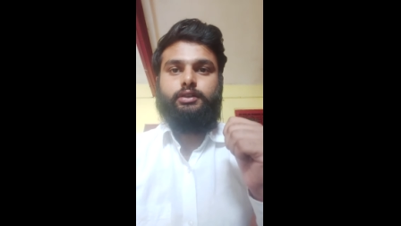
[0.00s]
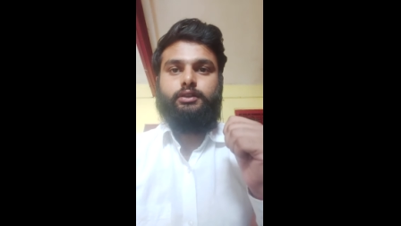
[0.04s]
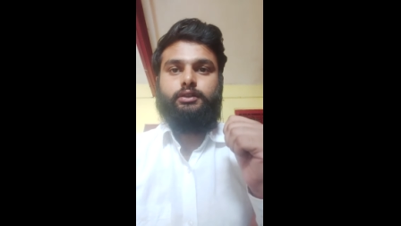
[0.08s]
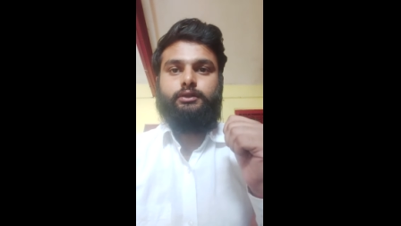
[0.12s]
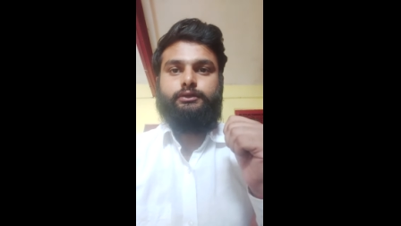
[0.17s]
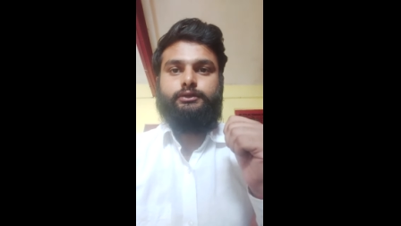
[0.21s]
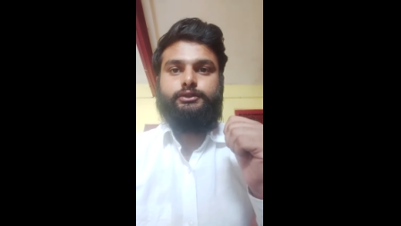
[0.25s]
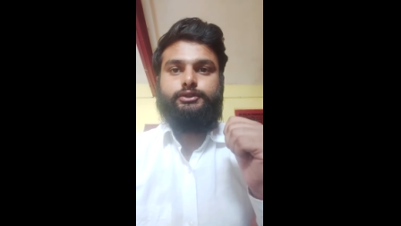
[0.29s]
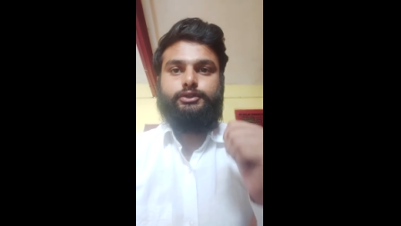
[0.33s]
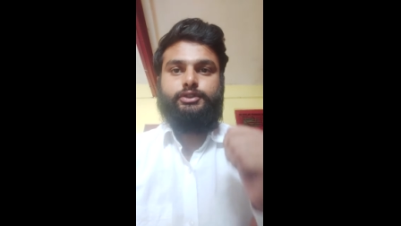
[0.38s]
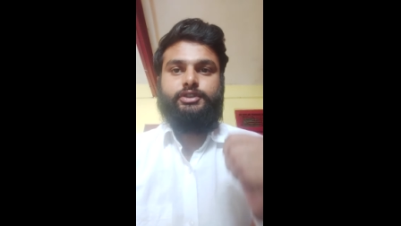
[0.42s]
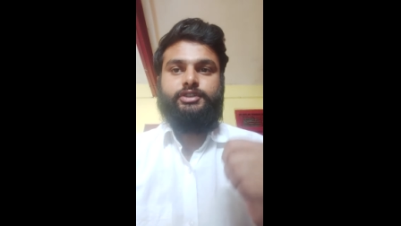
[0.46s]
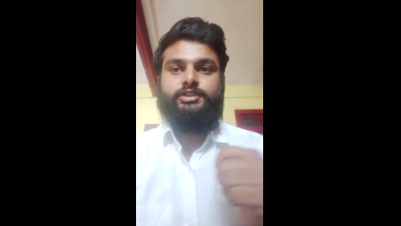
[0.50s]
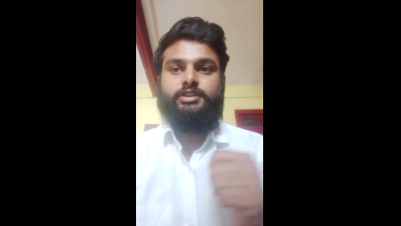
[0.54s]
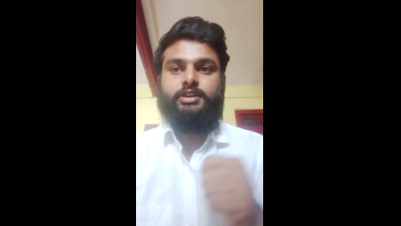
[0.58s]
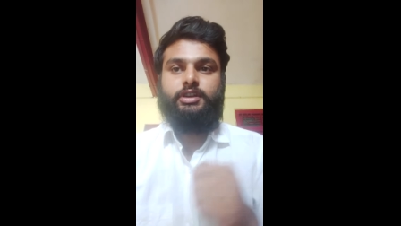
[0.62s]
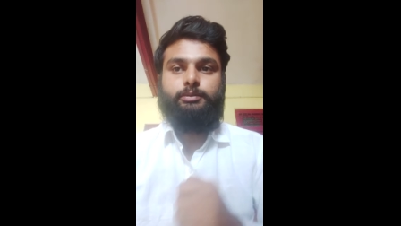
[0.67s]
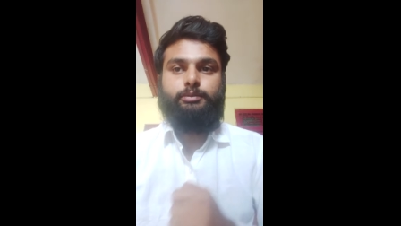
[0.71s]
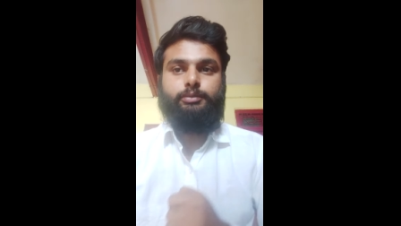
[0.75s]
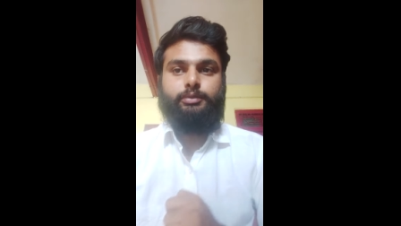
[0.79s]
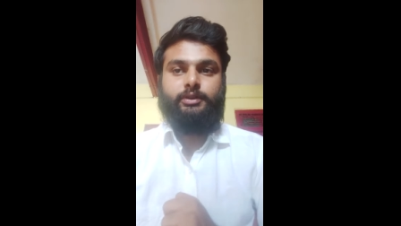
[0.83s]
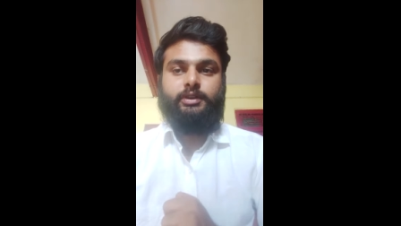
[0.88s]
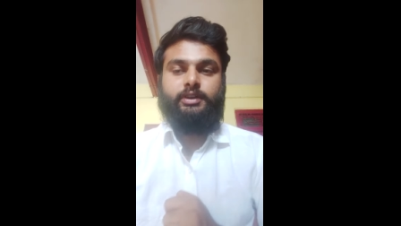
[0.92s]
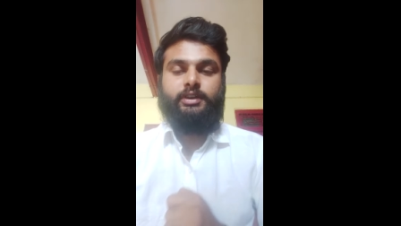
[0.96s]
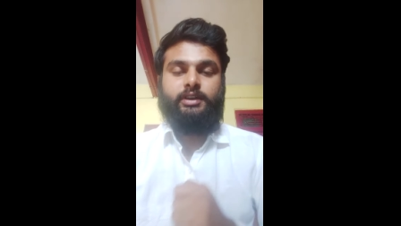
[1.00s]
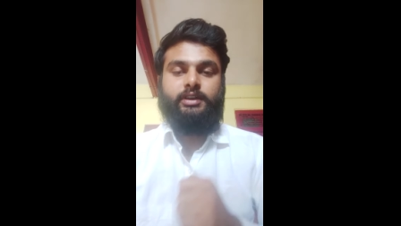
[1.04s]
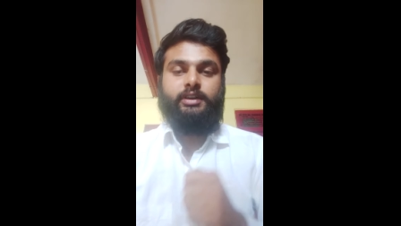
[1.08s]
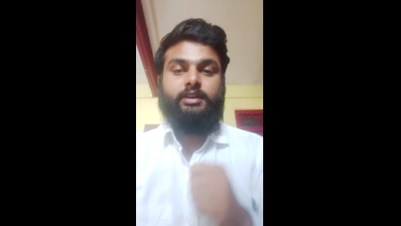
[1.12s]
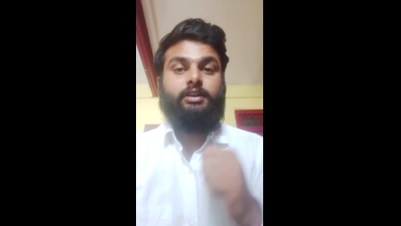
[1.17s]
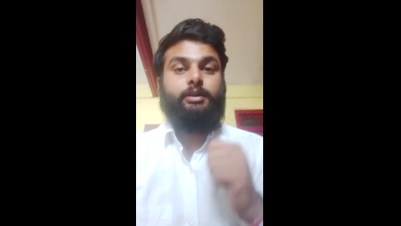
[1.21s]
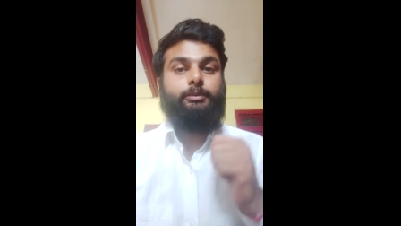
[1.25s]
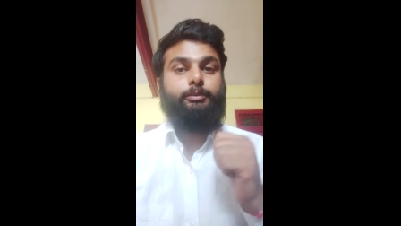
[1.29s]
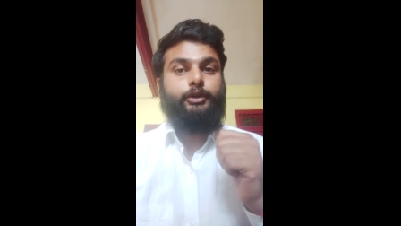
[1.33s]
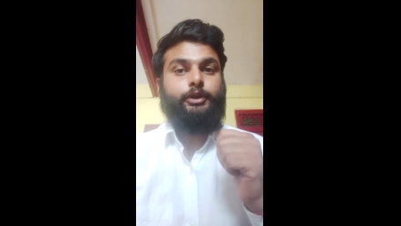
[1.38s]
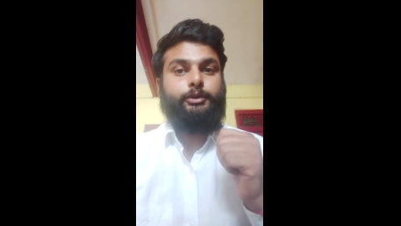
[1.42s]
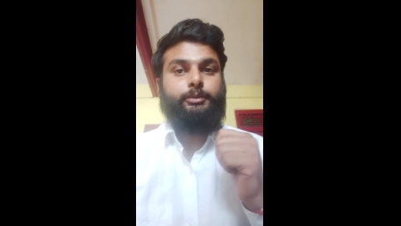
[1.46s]
of judicial
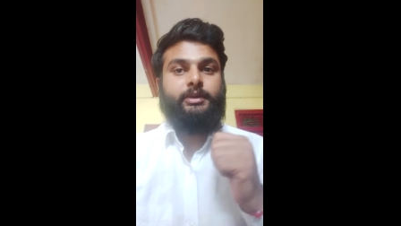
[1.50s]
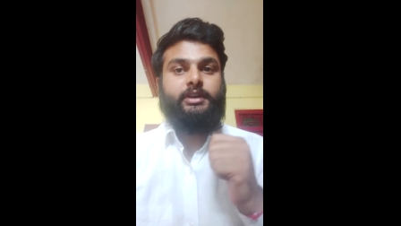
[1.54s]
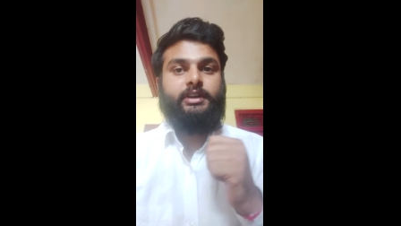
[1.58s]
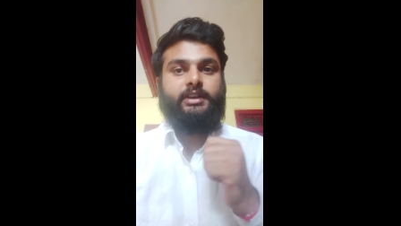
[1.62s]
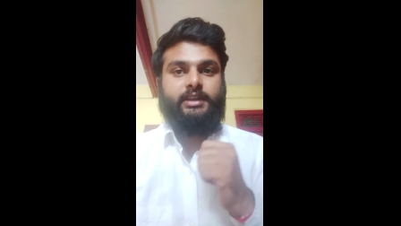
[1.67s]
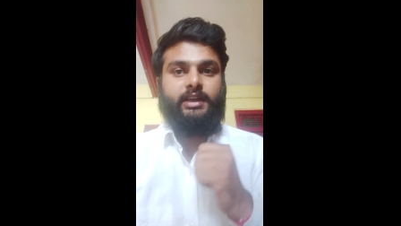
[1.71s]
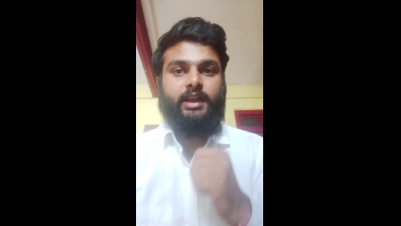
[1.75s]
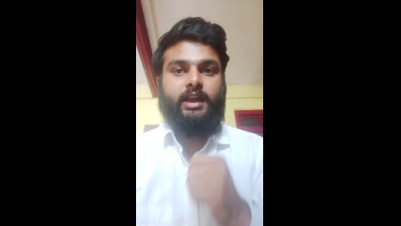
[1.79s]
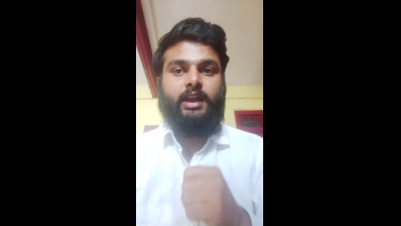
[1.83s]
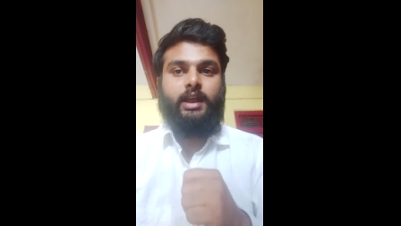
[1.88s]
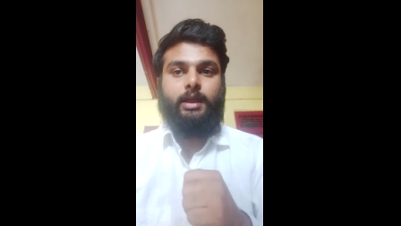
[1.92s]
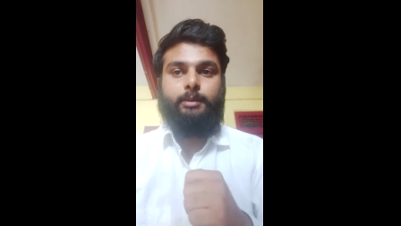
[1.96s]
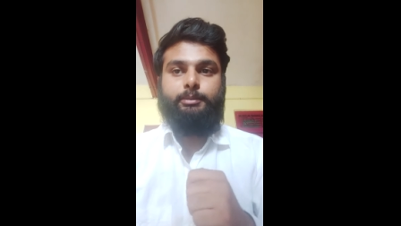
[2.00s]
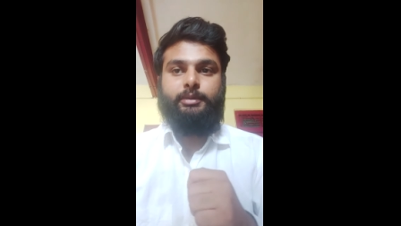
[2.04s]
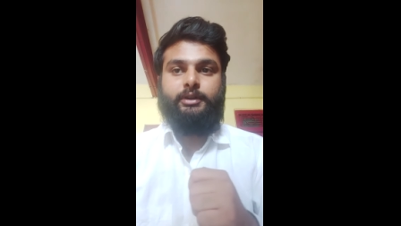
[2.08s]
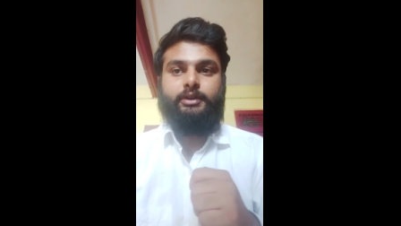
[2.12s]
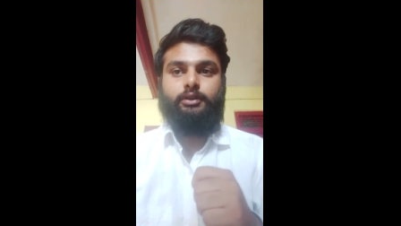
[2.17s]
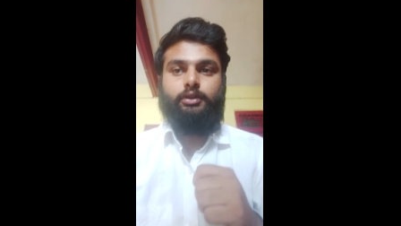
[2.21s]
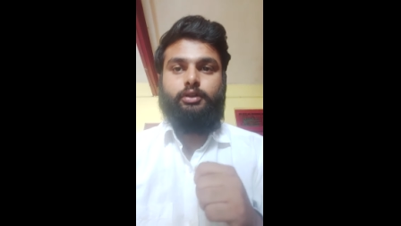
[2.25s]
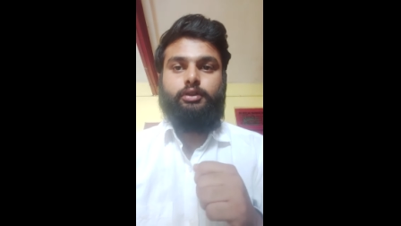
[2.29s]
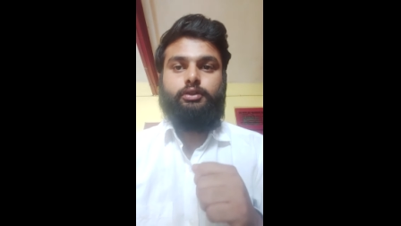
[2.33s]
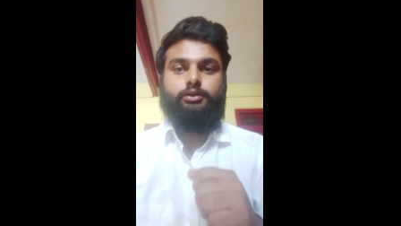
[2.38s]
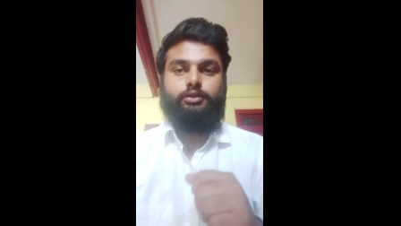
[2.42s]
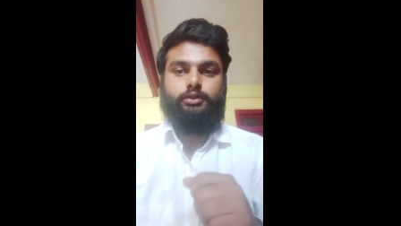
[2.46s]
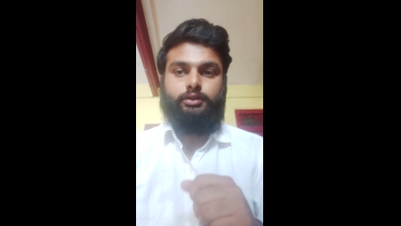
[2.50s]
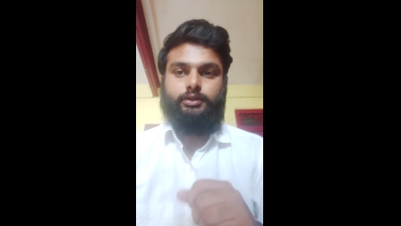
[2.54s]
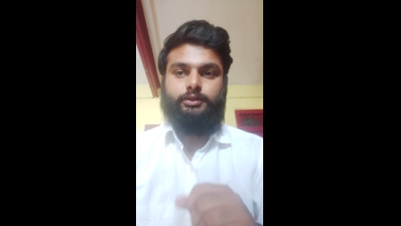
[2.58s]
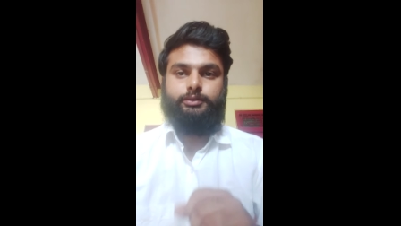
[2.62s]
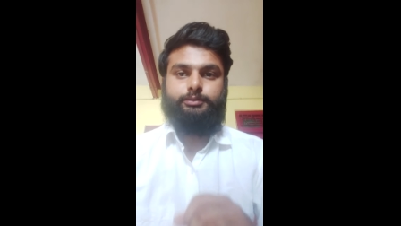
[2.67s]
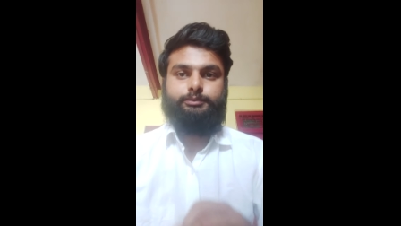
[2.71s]
appointment can happen or not.